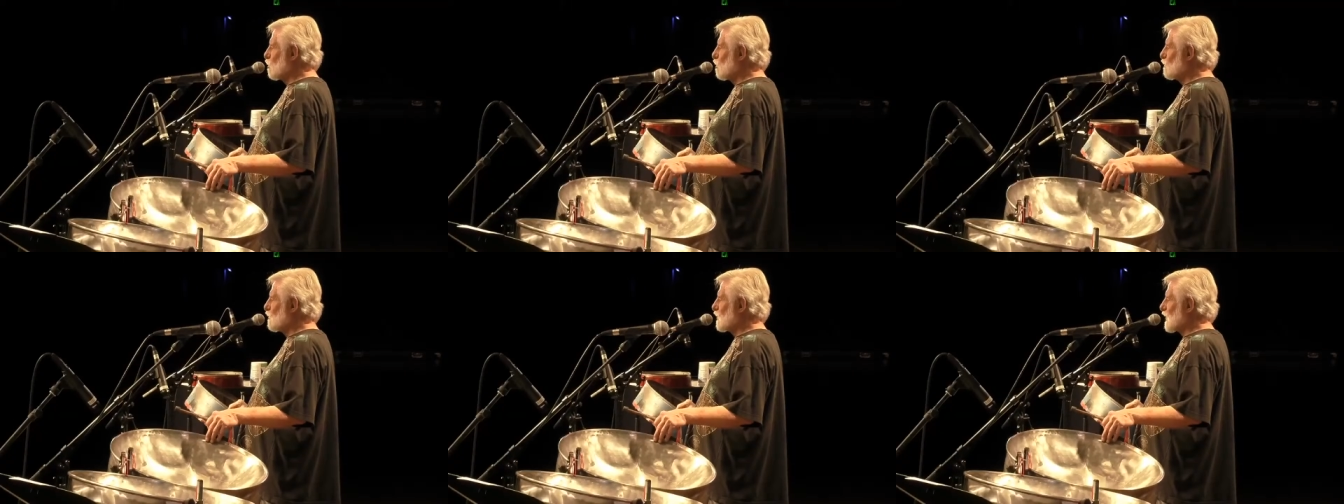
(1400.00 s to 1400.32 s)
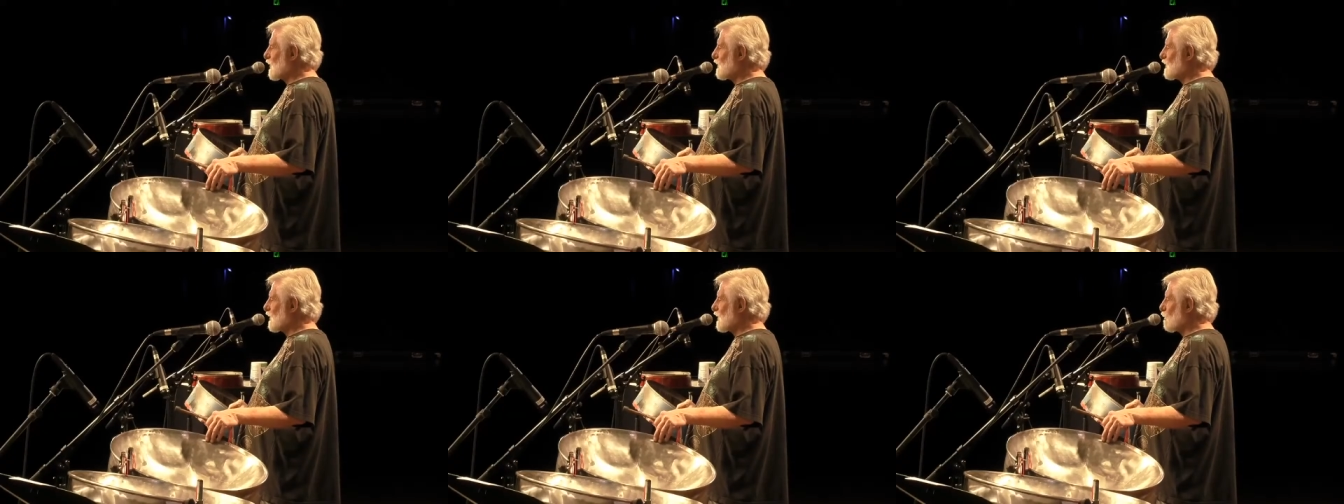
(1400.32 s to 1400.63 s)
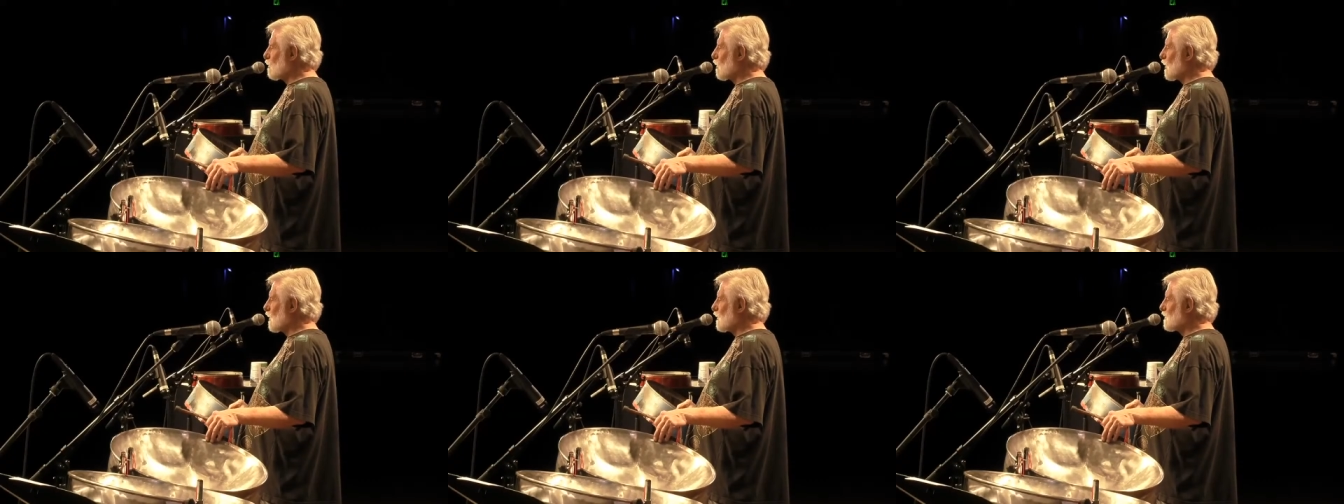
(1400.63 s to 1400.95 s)
movie, I think
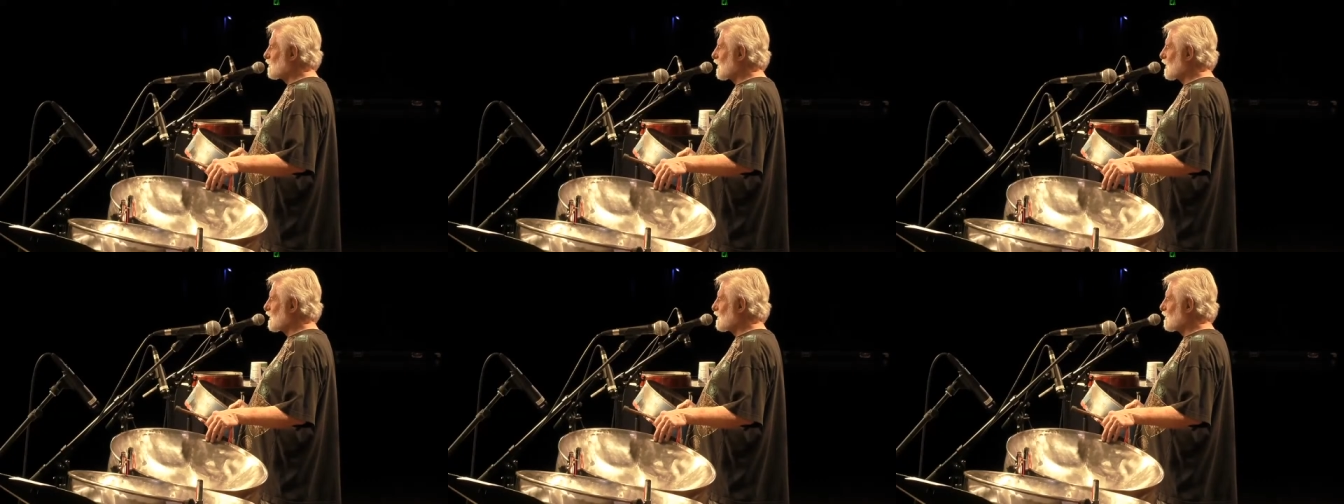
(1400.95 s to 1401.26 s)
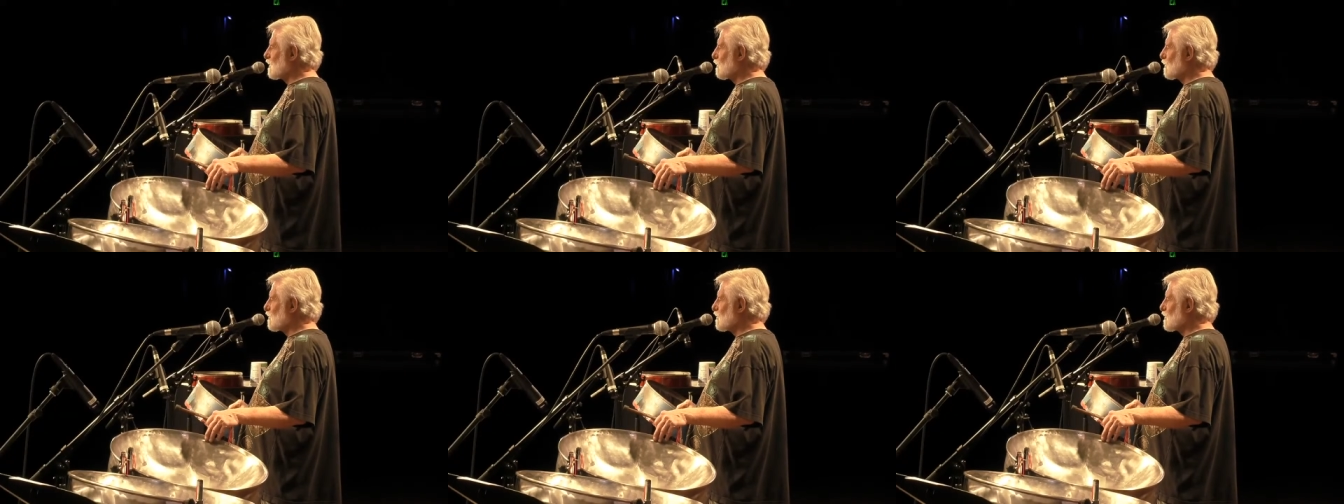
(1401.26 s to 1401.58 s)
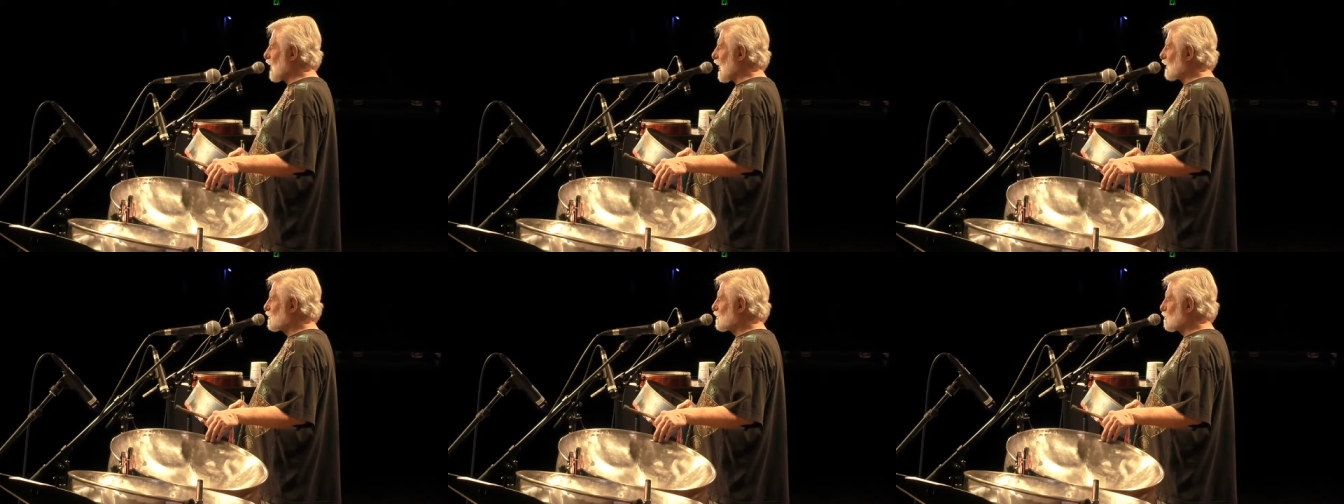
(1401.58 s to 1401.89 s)
it was, uh, there was
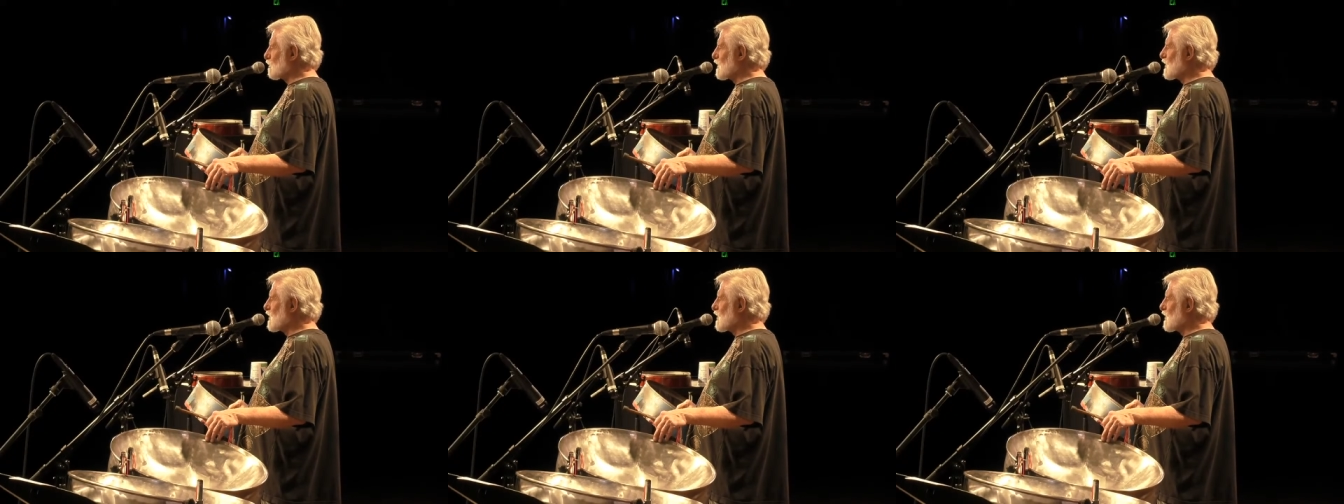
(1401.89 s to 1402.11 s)
Dr.